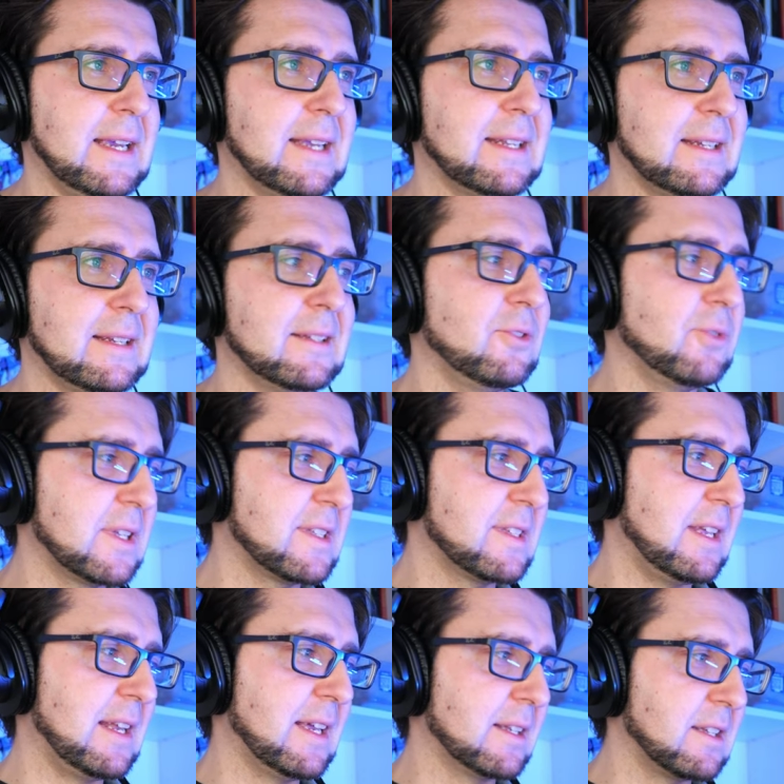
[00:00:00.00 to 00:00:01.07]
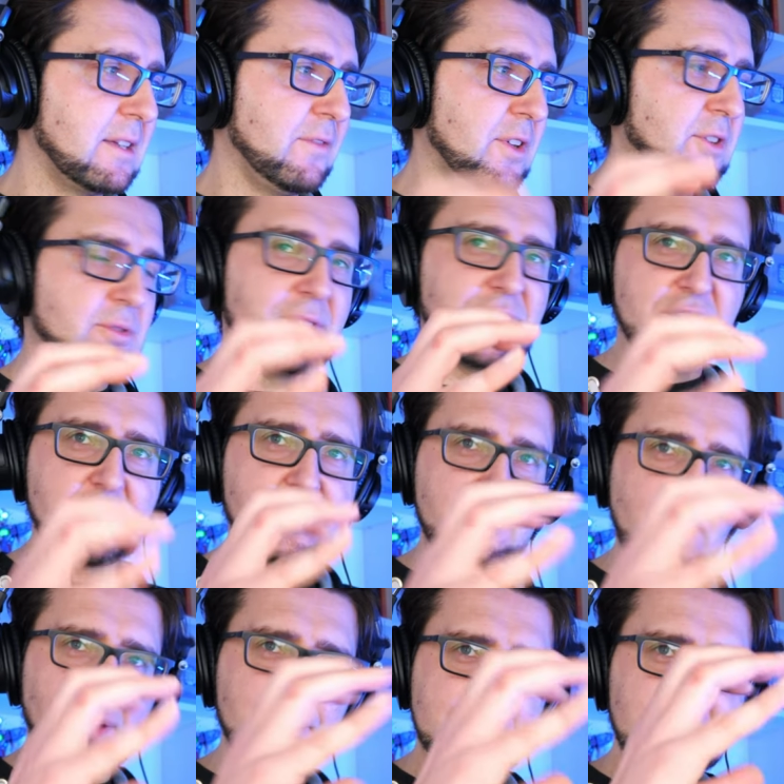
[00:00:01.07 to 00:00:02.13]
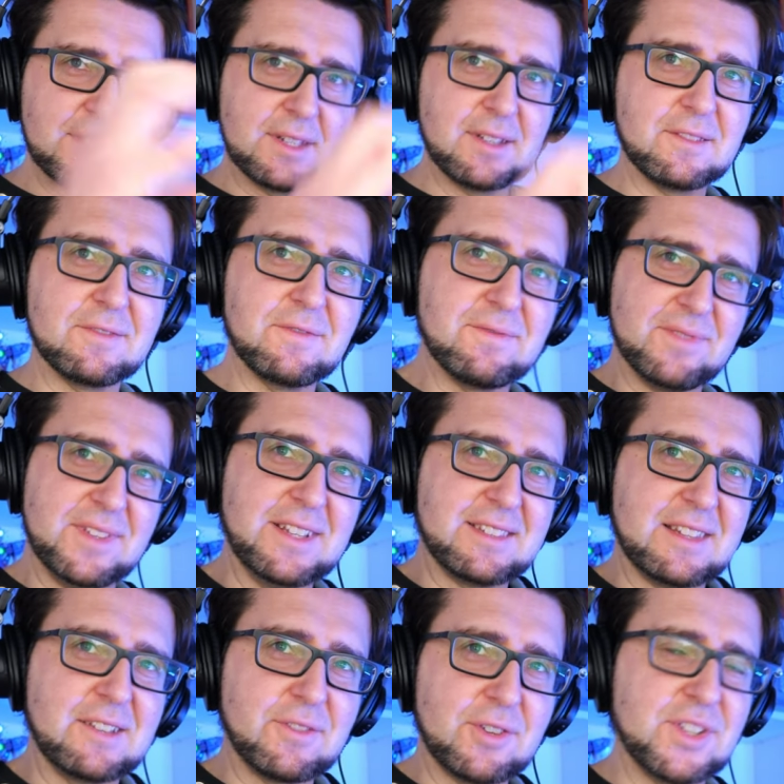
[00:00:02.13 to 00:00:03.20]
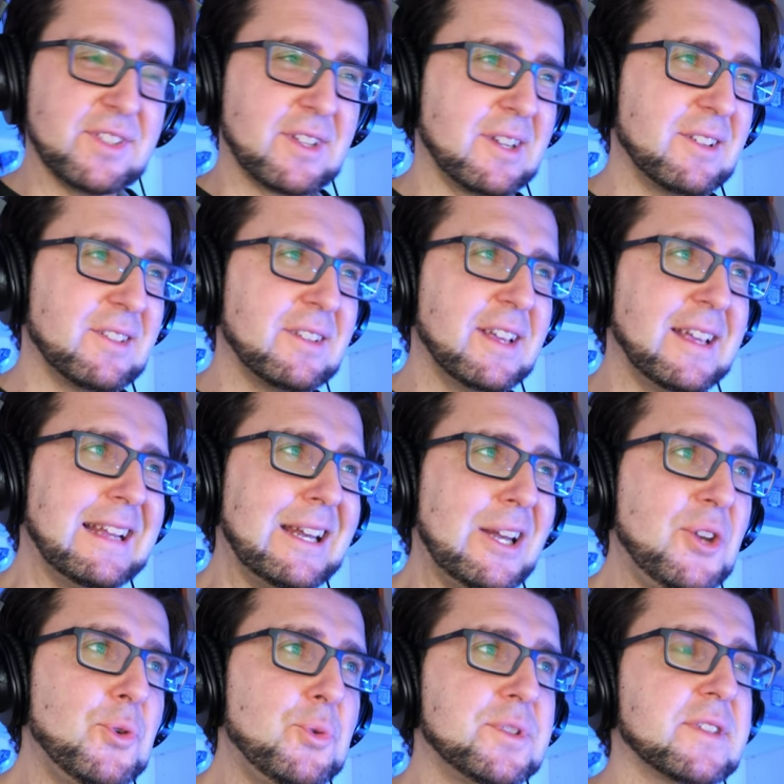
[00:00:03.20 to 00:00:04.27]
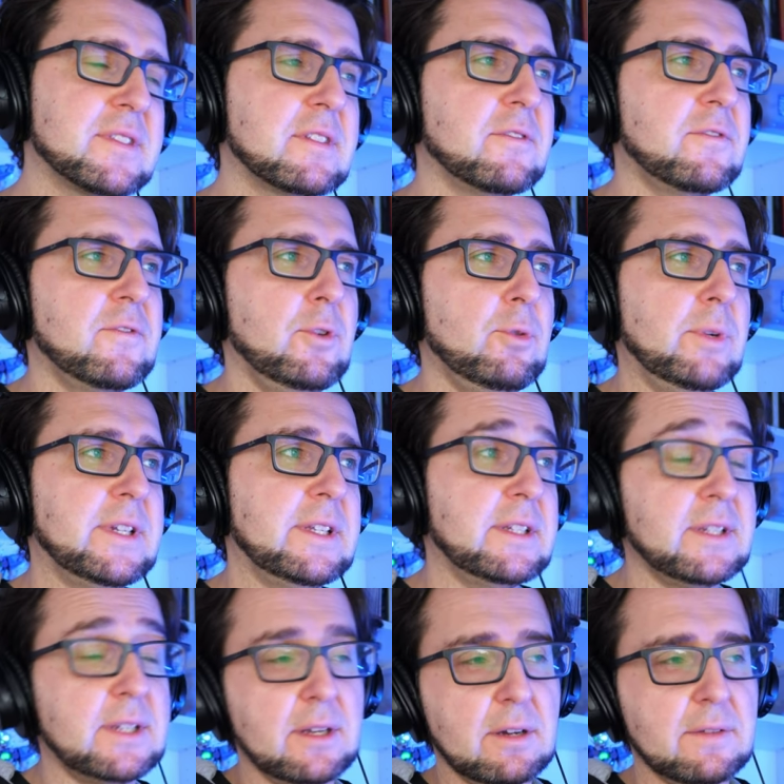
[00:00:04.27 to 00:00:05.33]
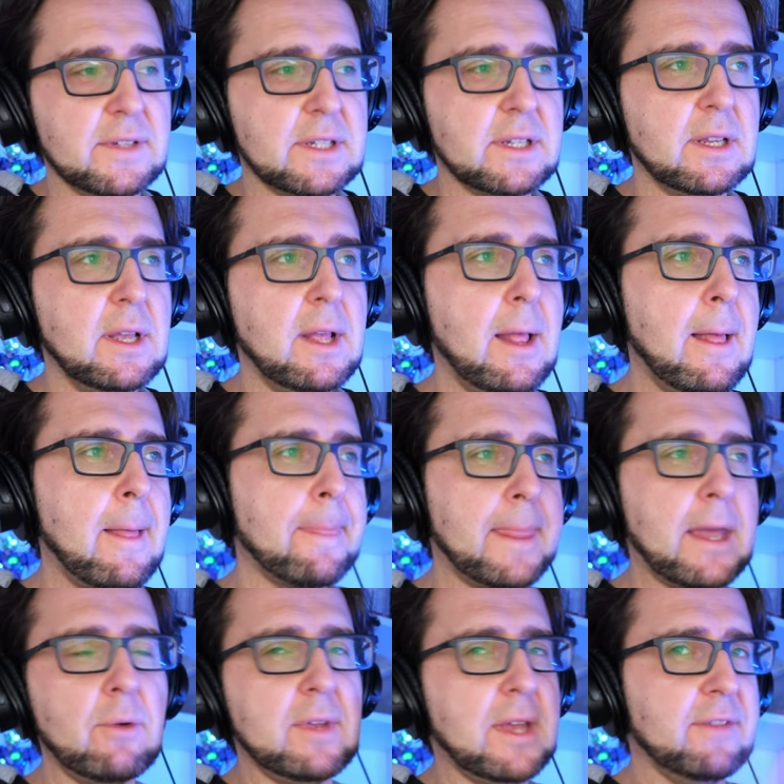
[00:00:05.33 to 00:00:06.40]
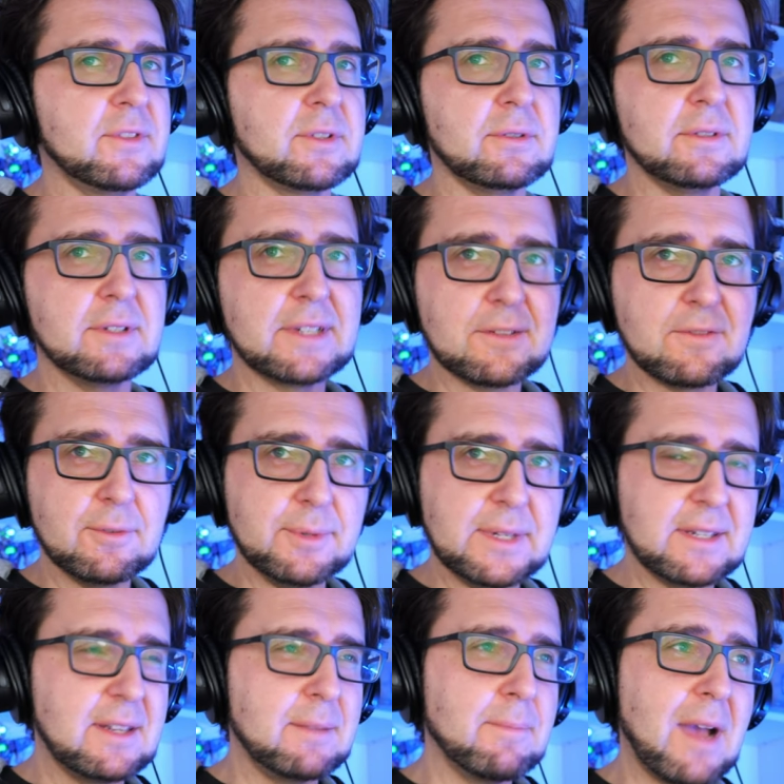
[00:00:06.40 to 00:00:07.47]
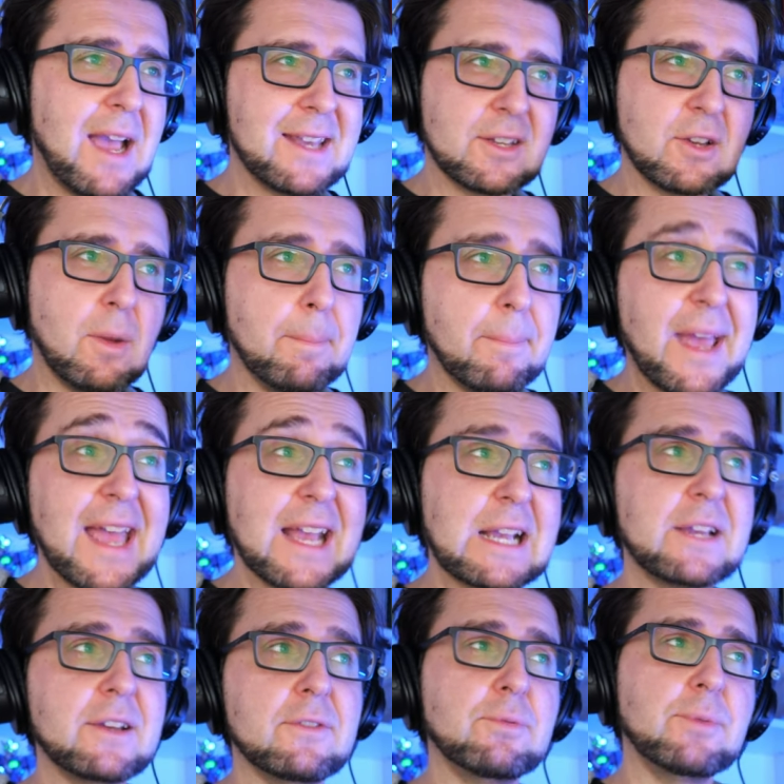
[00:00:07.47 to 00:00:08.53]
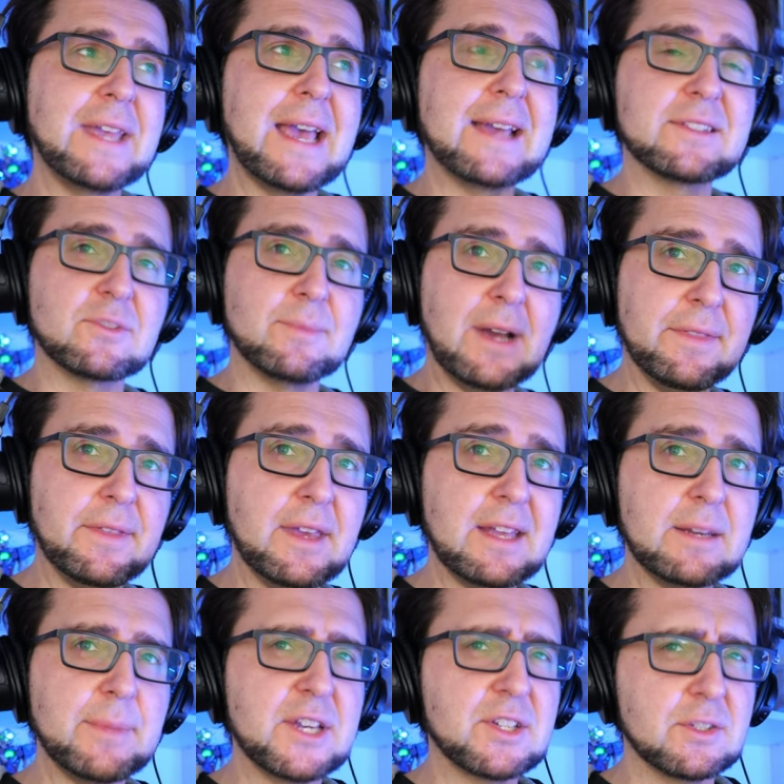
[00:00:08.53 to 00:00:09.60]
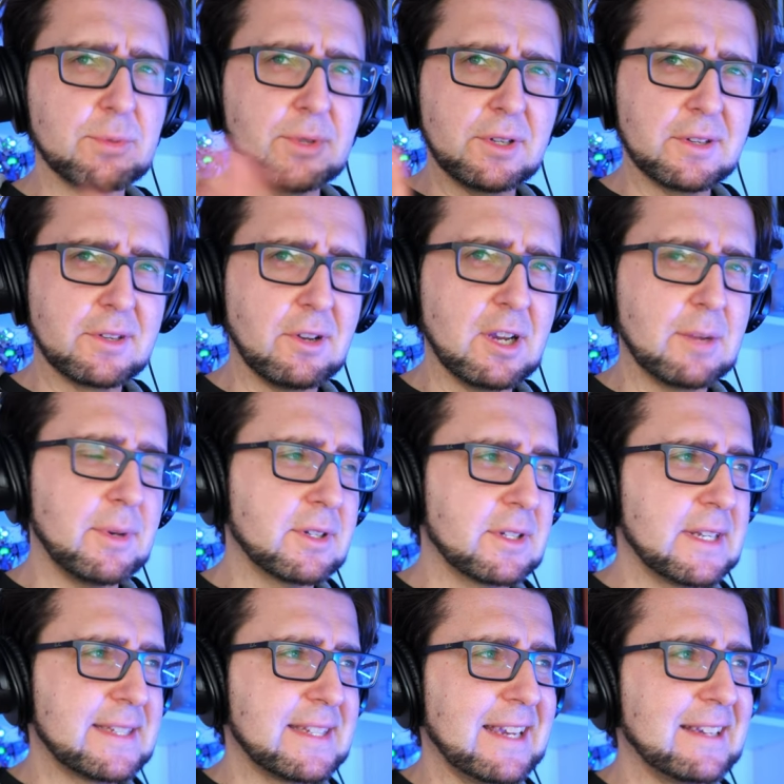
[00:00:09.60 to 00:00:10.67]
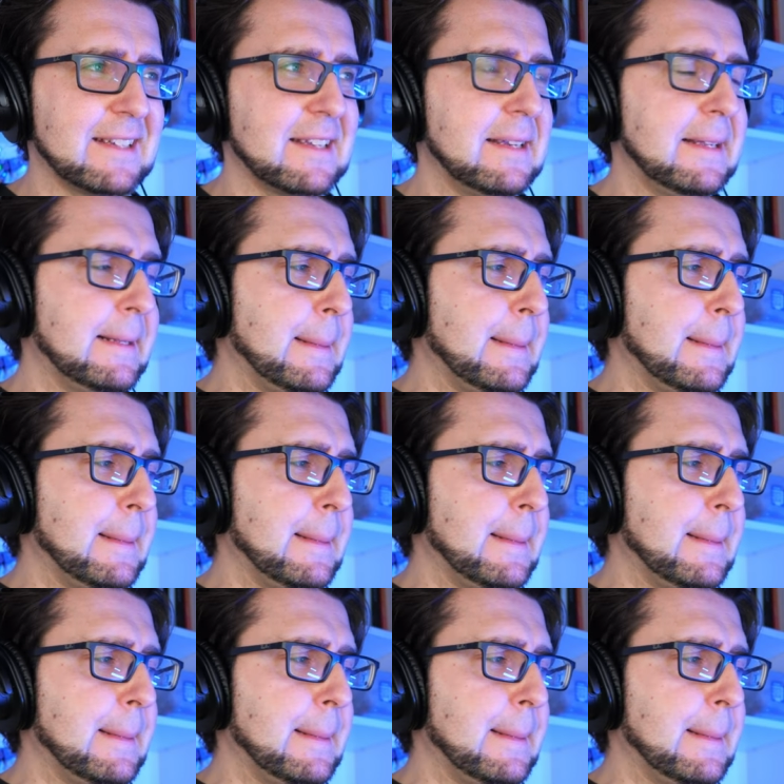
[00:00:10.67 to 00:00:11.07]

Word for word: yeah then you can see like the individual jumps and it feels like very it loses the fluidity of it now we have to that fluidity might come back if we add some other animations we're going to talk about in a second